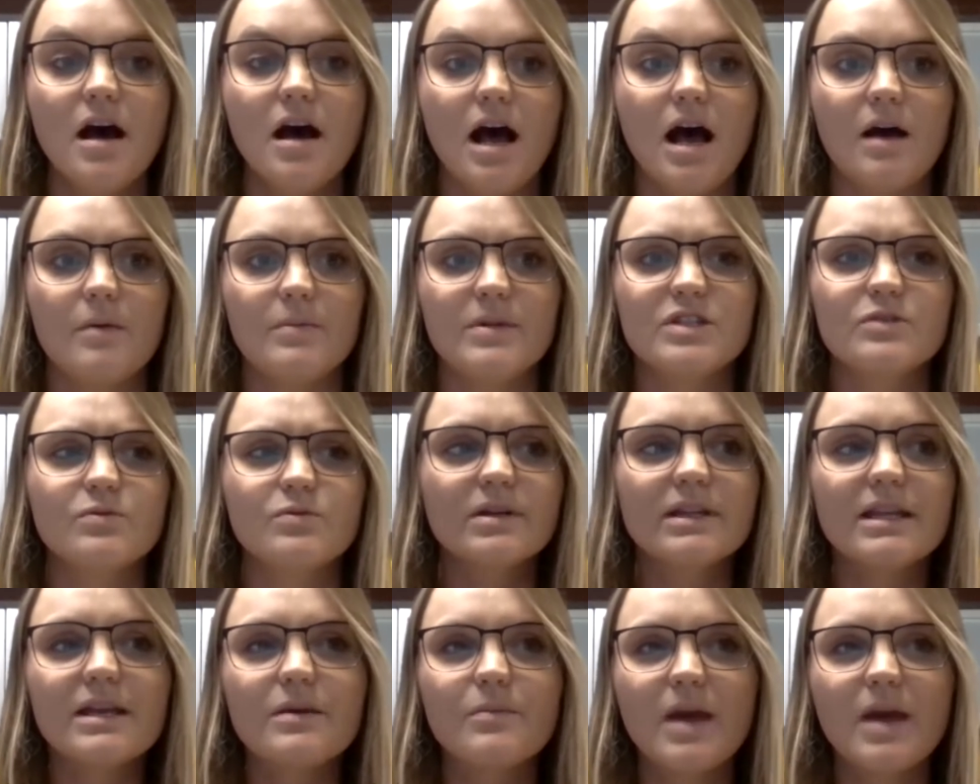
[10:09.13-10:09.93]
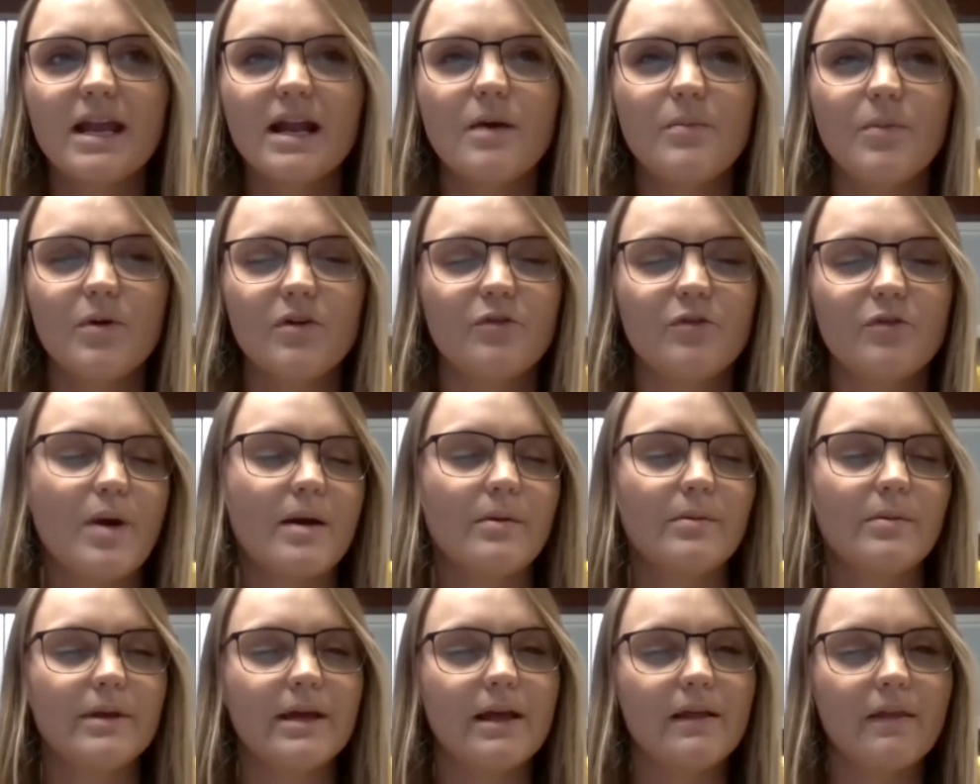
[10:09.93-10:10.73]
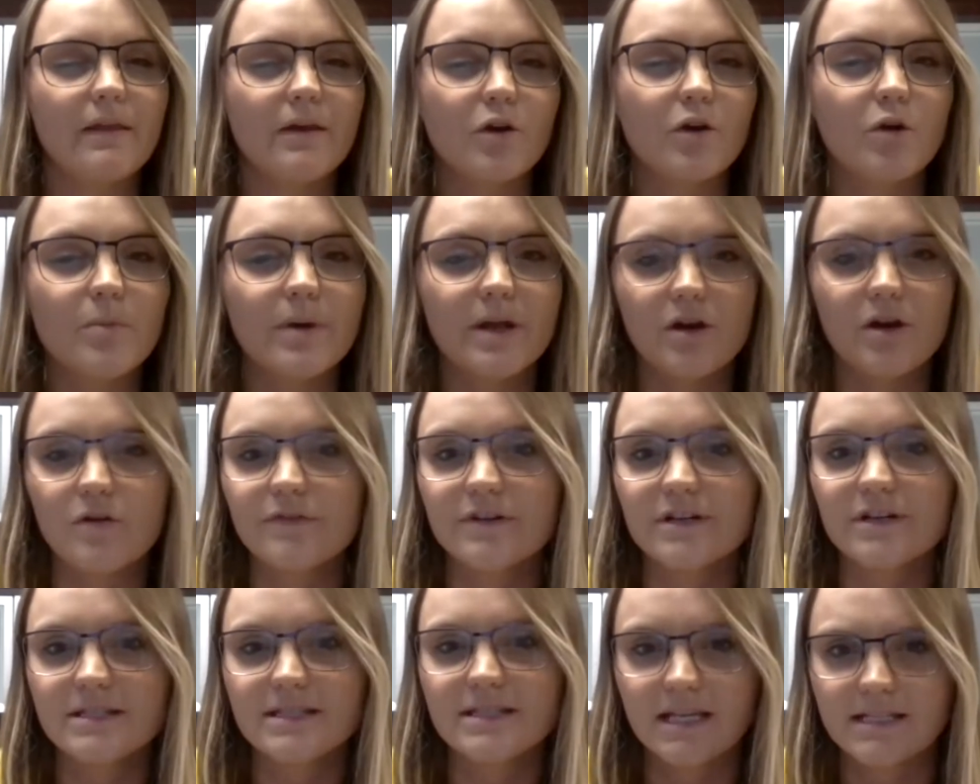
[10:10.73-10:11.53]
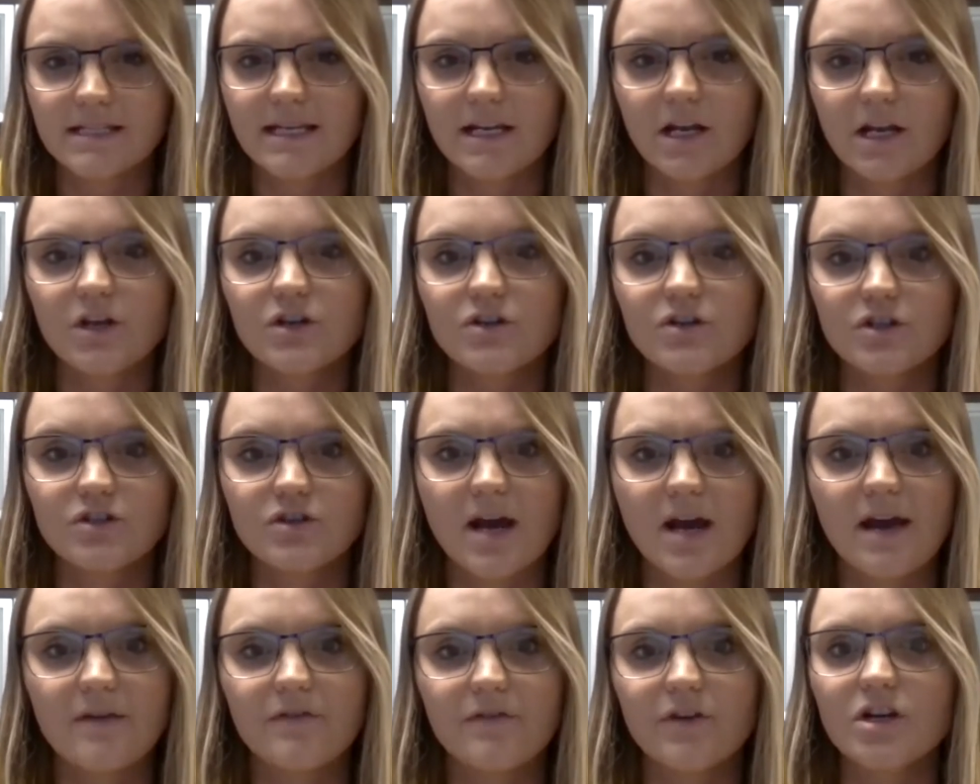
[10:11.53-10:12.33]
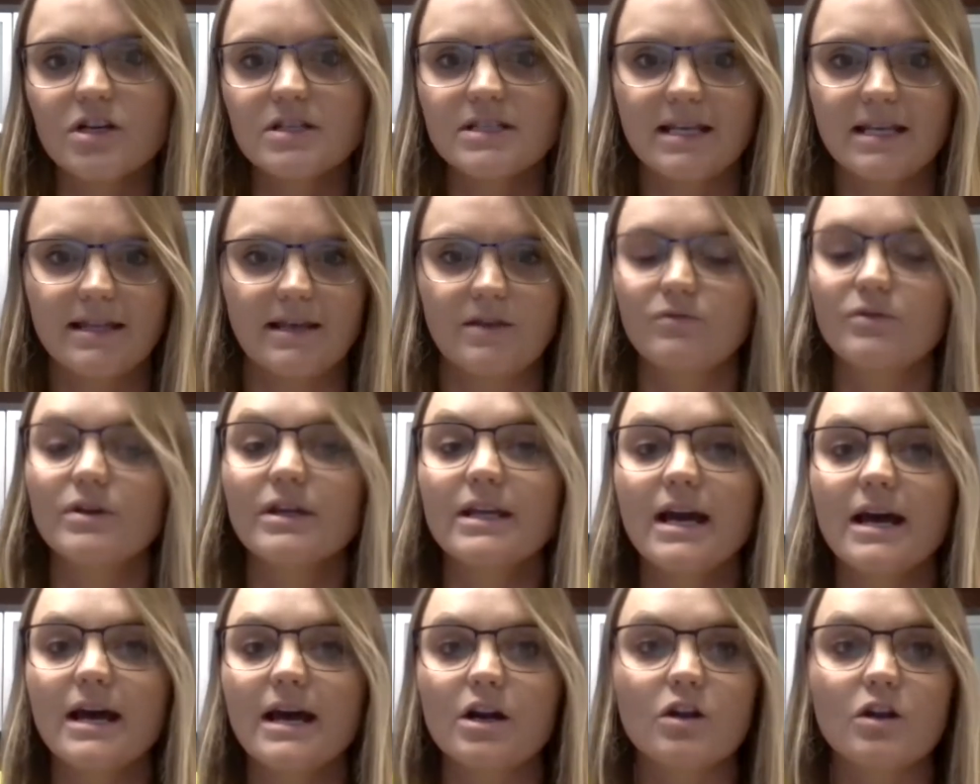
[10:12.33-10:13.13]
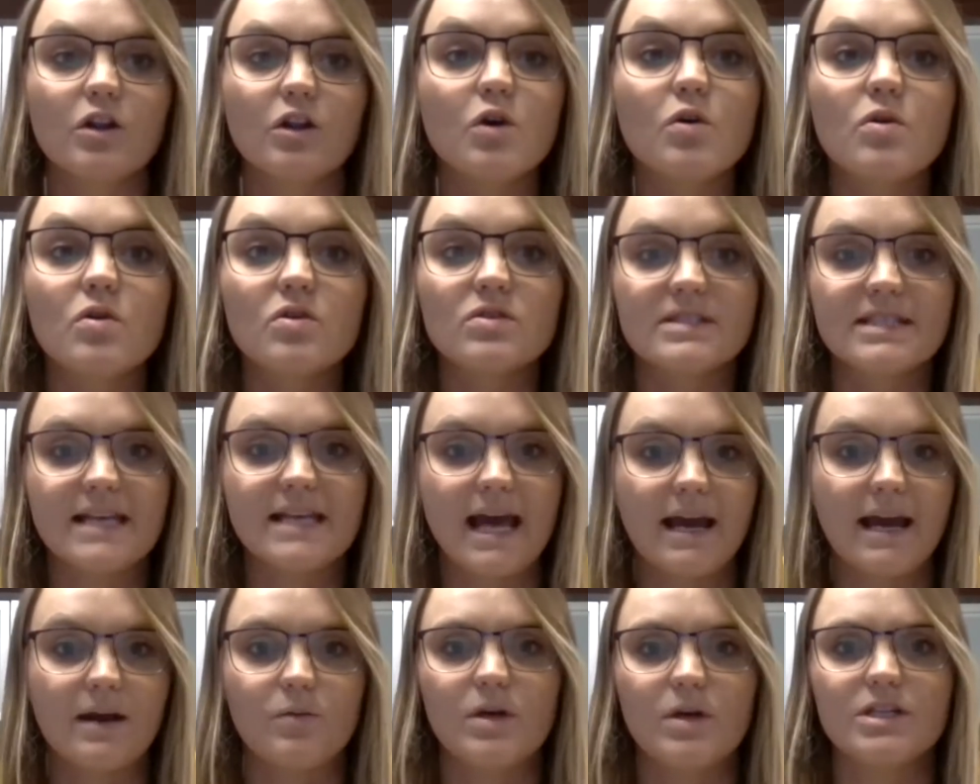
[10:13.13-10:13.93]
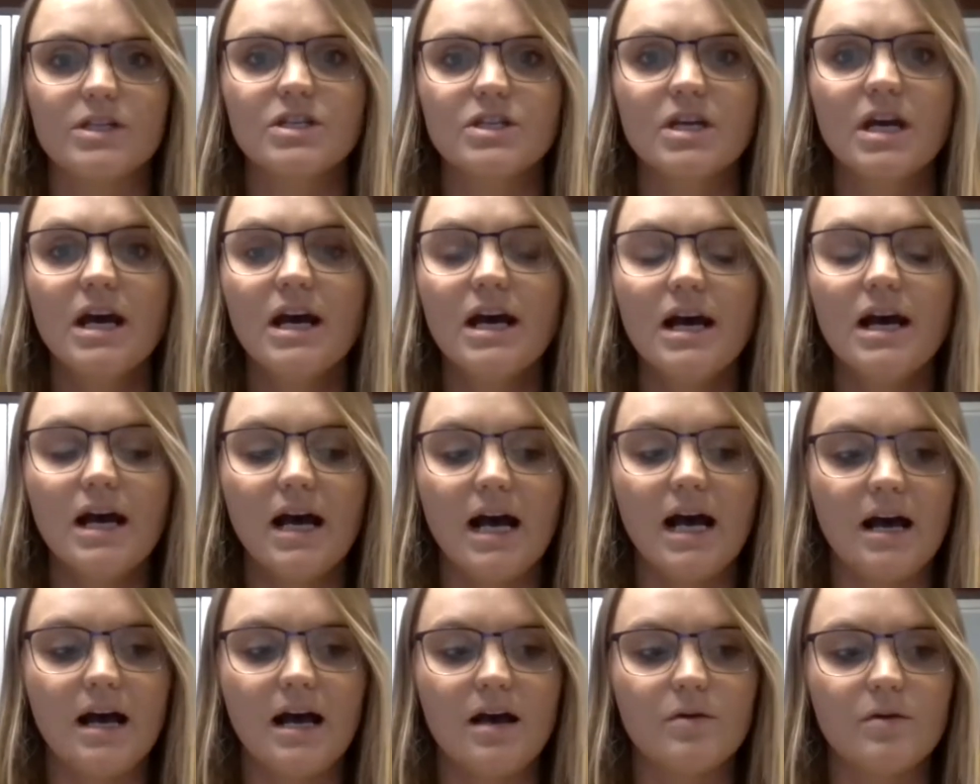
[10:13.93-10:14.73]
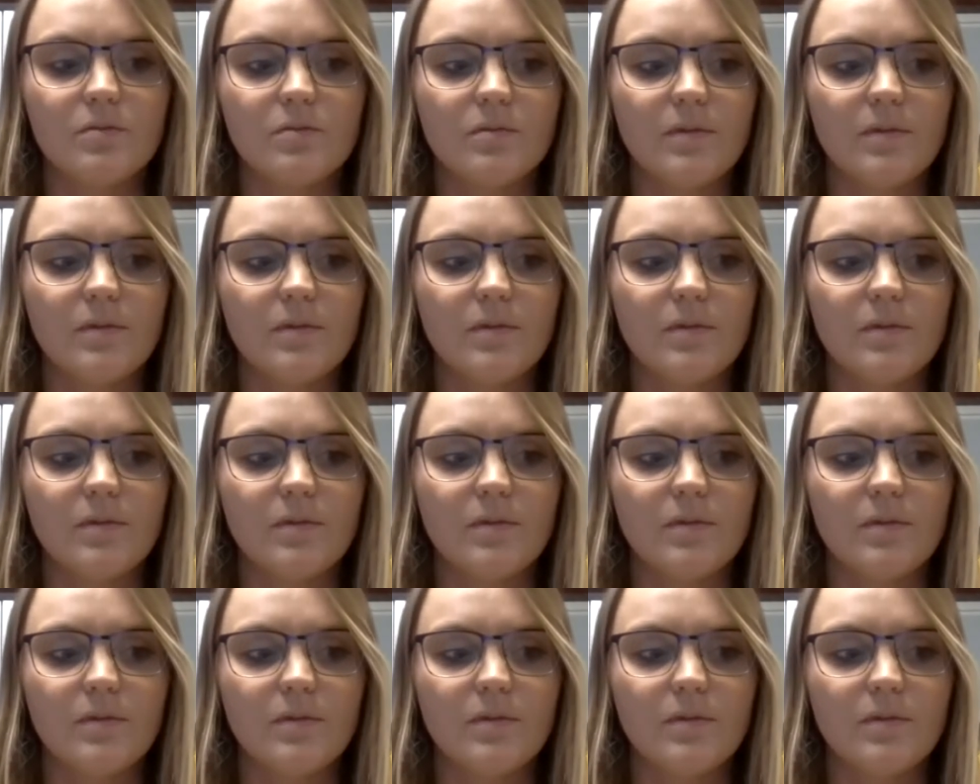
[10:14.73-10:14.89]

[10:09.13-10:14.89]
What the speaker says: It's really made up of probably a little bit over 1,600 drivers. And then really on our local side, which I